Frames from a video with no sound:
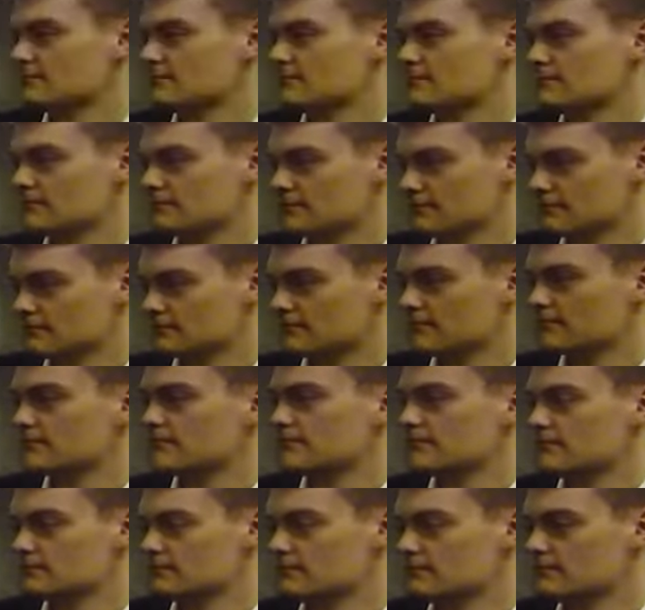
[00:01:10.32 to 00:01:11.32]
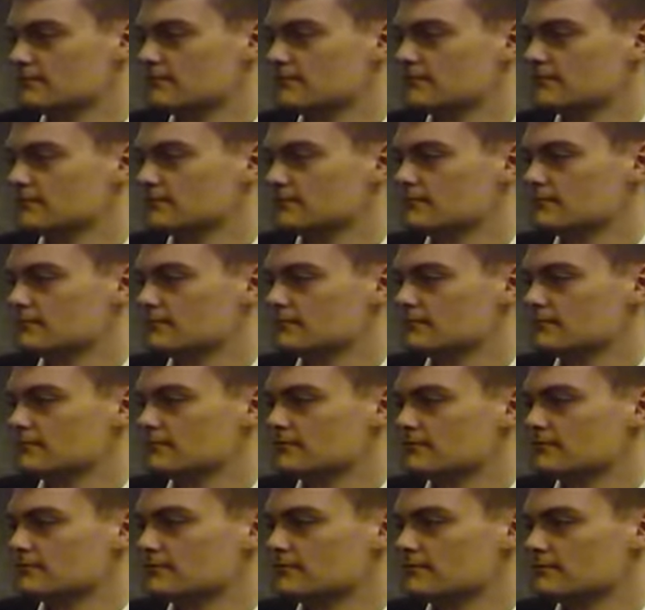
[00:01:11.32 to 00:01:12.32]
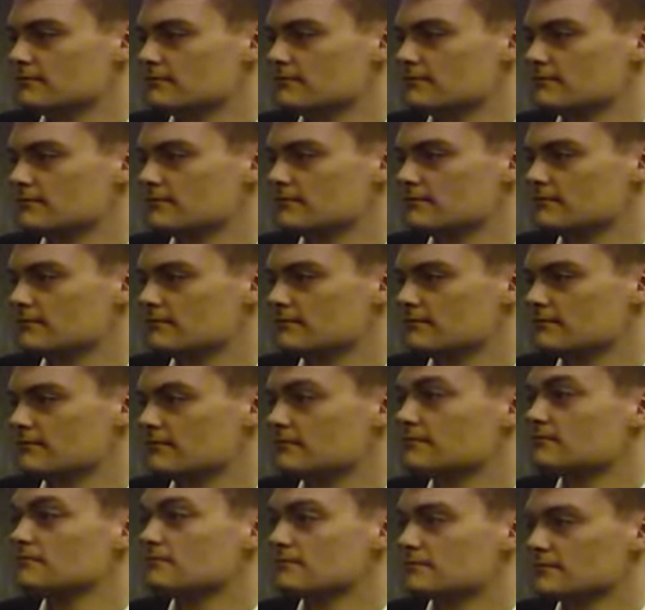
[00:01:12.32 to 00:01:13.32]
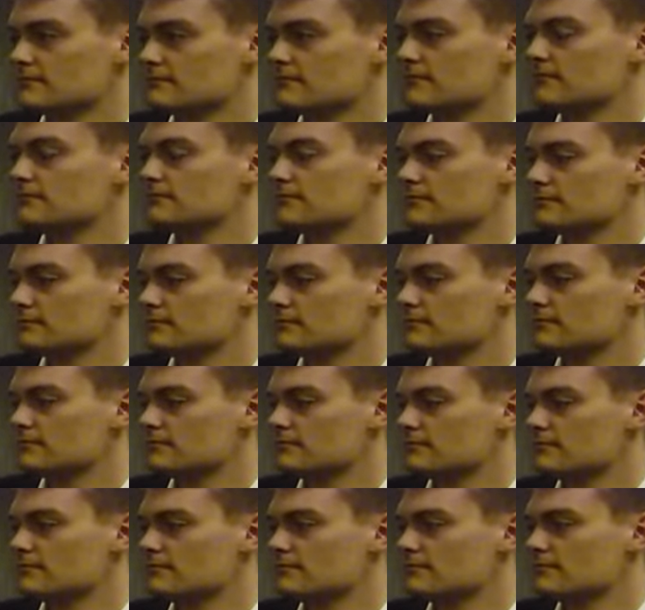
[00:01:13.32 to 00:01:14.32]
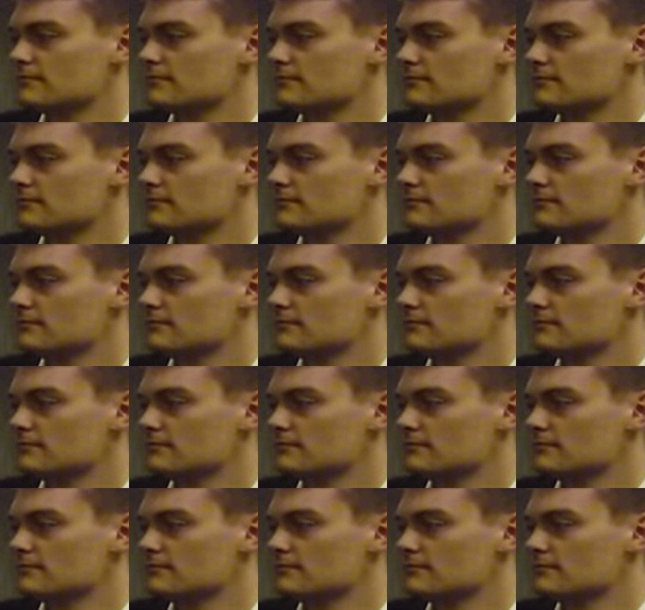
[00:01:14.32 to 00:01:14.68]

This person isn't speaking.